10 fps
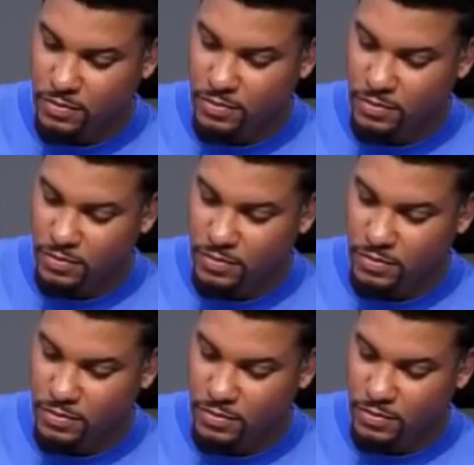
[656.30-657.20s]

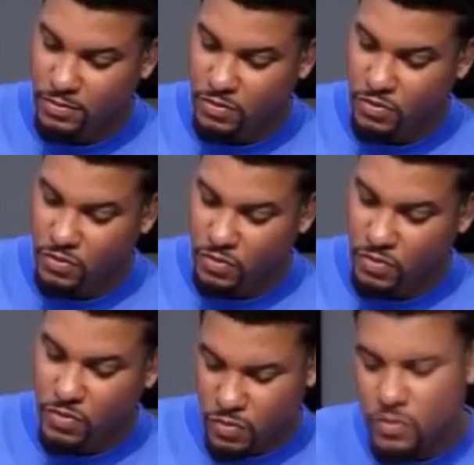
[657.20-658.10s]

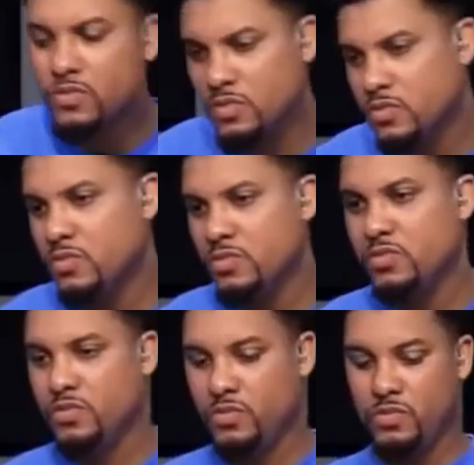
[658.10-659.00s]

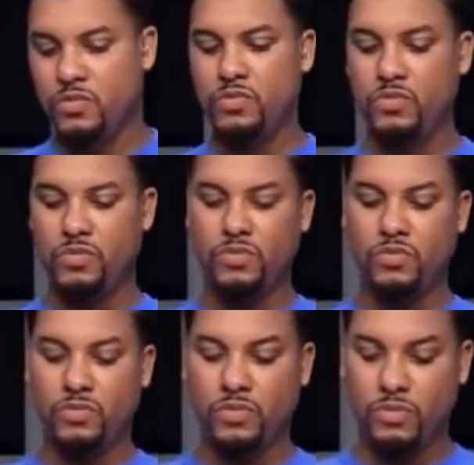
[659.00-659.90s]

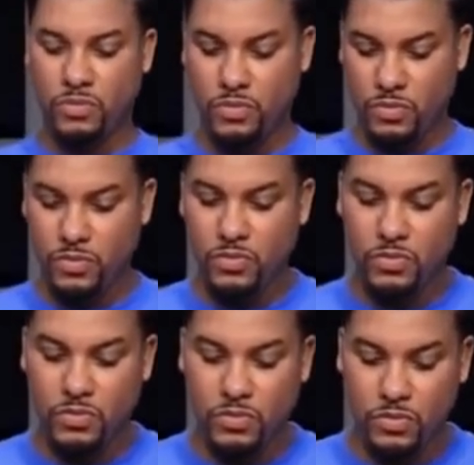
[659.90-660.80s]

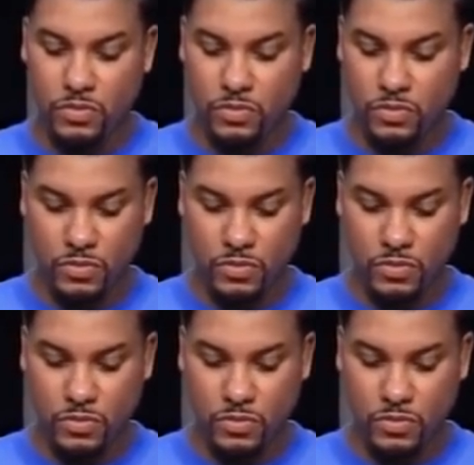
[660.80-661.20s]
[no speech]